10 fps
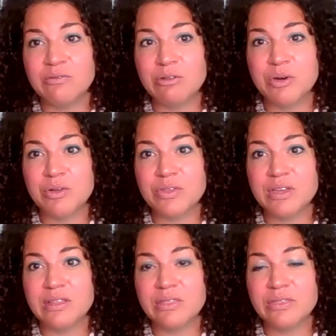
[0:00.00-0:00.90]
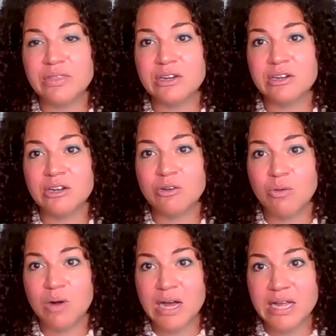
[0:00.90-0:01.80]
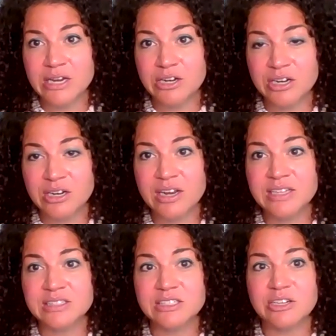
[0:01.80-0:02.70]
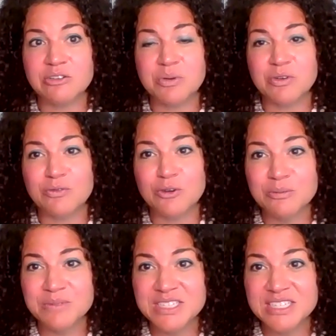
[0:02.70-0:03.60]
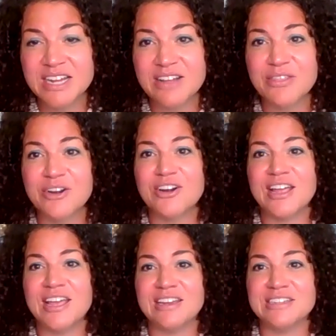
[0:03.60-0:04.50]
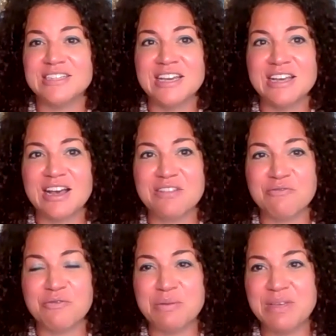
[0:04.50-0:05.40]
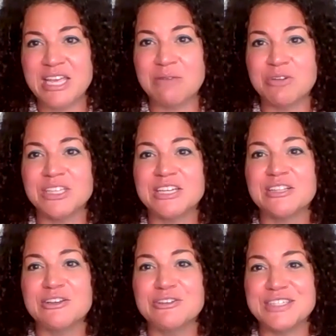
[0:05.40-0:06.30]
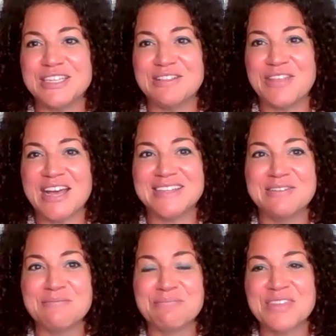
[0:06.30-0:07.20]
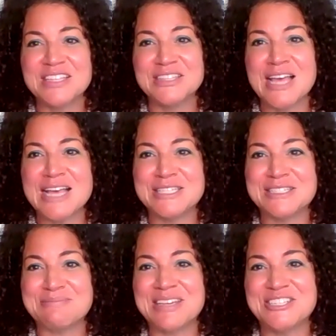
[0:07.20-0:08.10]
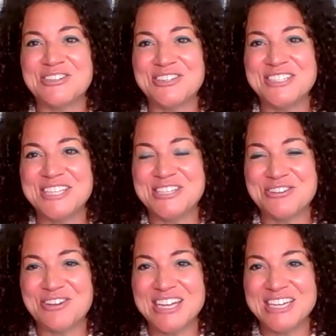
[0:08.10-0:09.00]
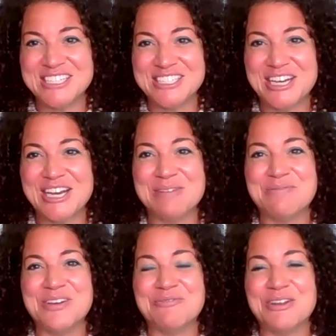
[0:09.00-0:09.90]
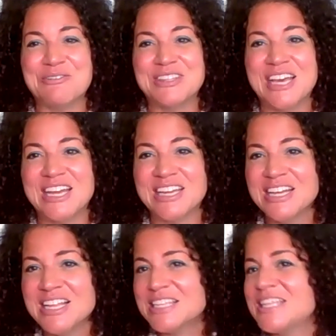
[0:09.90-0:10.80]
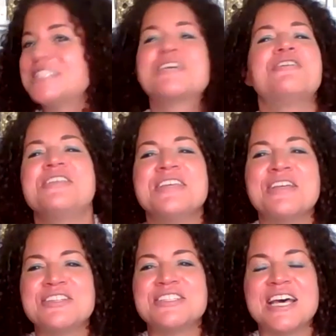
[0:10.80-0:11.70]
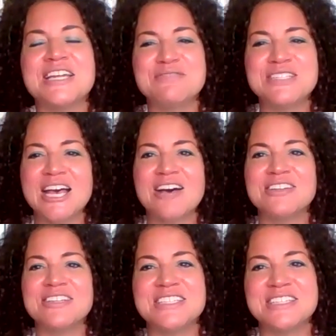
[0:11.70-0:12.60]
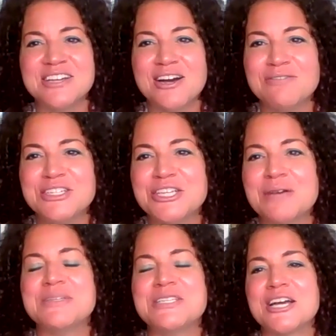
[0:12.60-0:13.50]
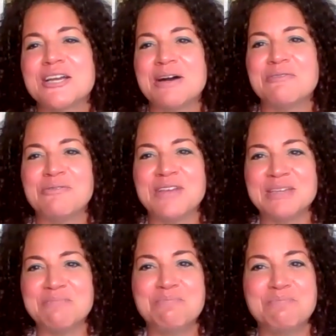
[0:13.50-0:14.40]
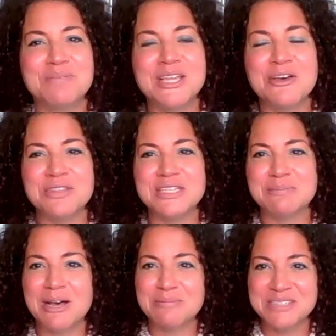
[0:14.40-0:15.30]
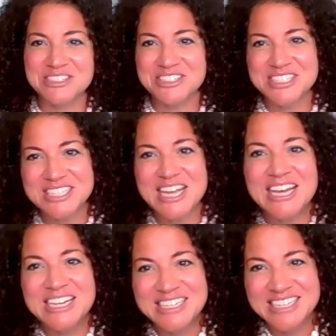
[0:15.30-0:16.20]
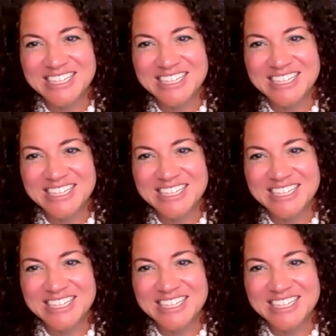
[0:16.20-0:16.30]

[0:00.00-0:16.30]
were both in theater and choir, and so performed together, and I, we became really close in that last semester senioritis time when we were like, let's go to the other side of town and sit in a coffee shop and talk about when we can blow this popsicle stand.